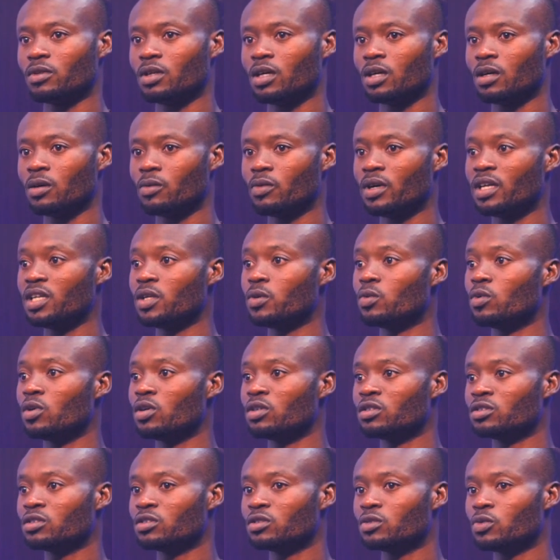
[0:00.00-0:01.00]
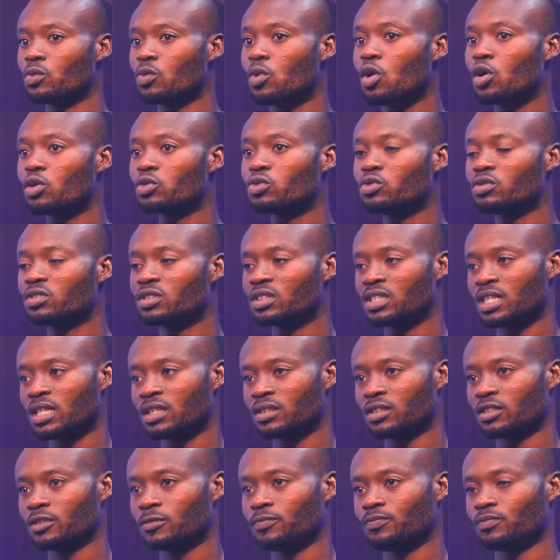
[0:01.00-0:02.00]
when it was work to
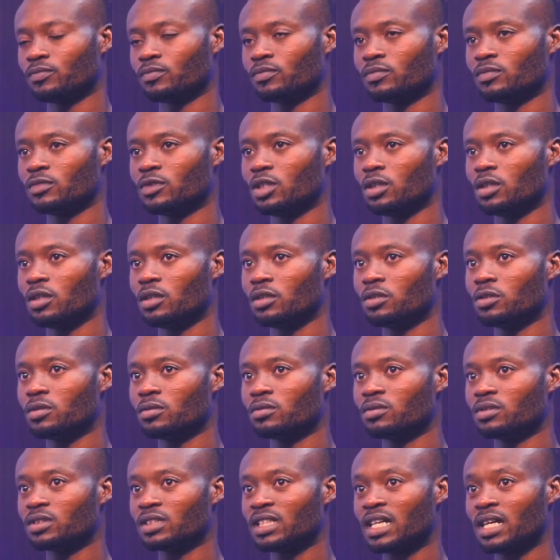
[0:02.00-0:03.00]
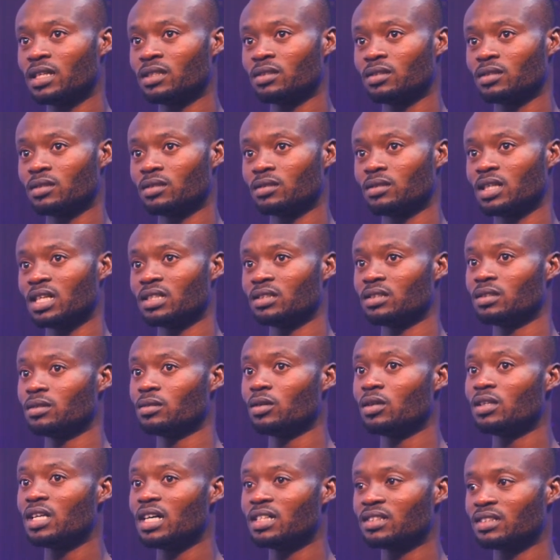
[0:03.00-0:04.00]
start on sites, as in
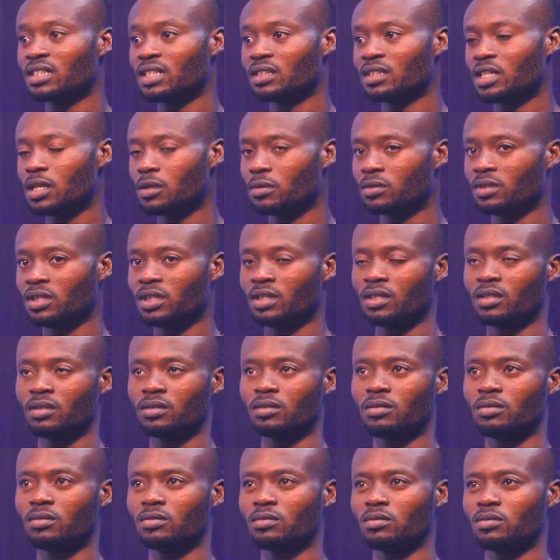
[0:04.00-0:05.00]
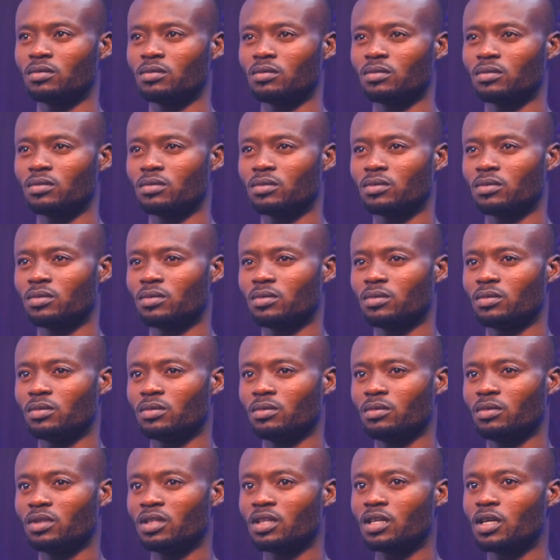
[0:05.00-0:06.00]
other sites out there,
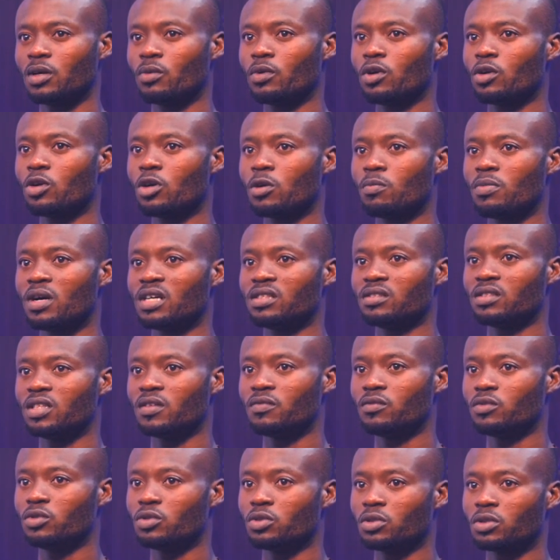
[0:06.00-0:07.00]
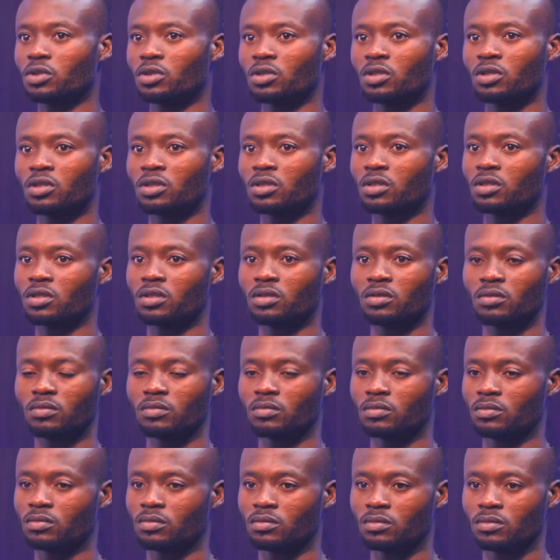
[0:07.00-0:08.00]
you can wake up at 7 o'clock.
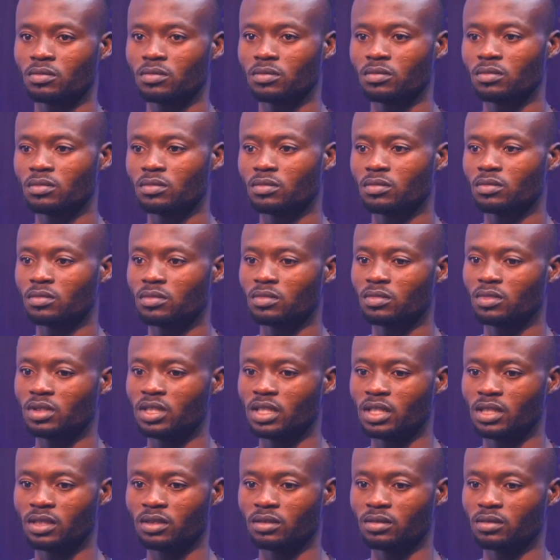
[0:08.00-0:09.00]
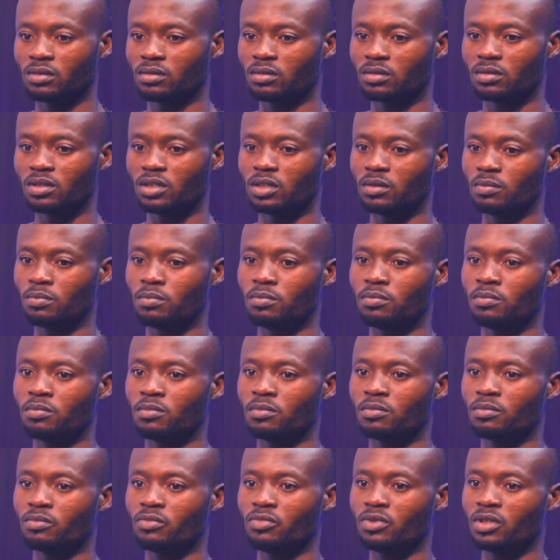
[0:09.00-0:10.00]
Then the
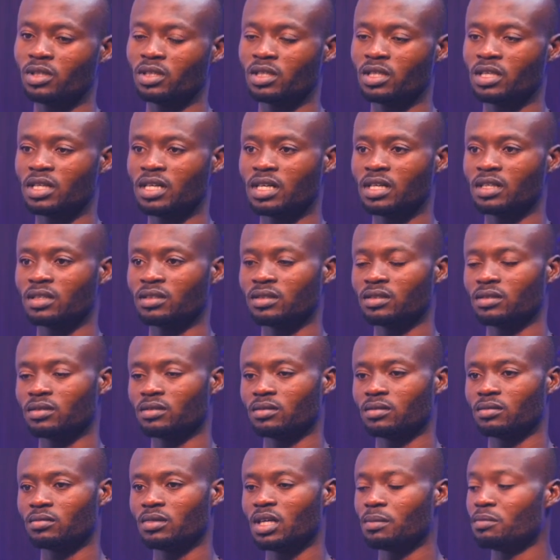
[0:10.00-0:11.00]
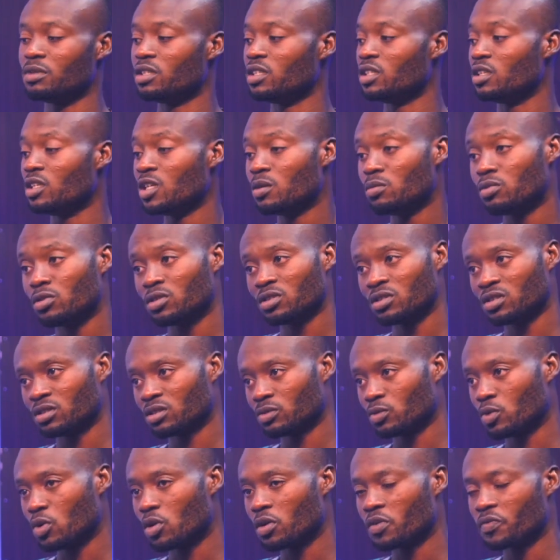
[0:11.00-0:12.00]
laborers
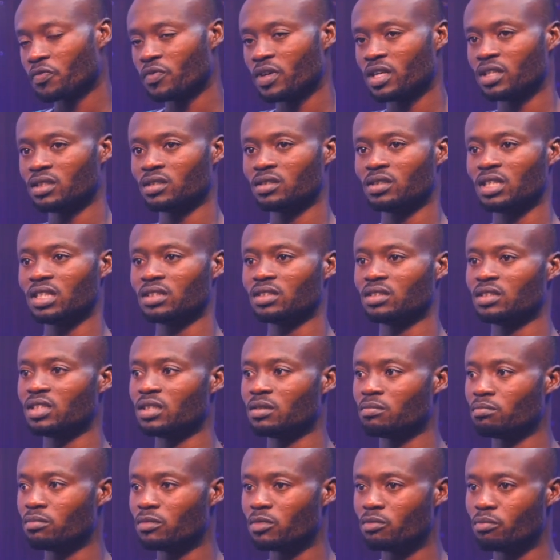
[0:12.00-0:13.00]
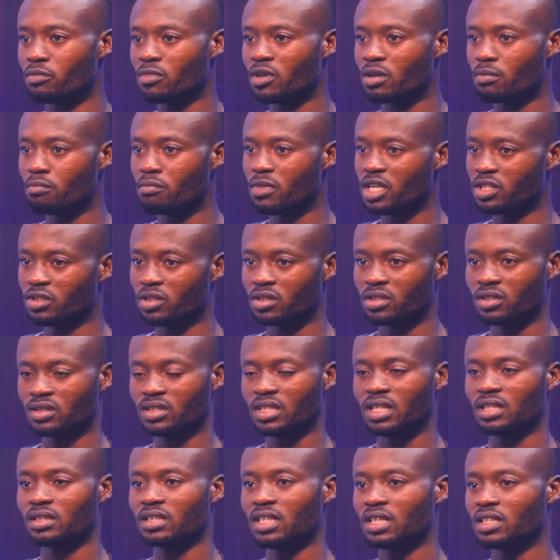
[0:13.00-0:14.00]
work first, as in they measure the
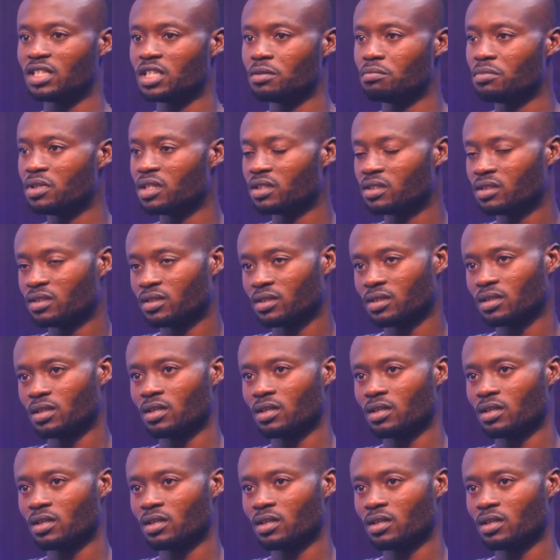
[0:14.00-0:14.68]
sand and they mix.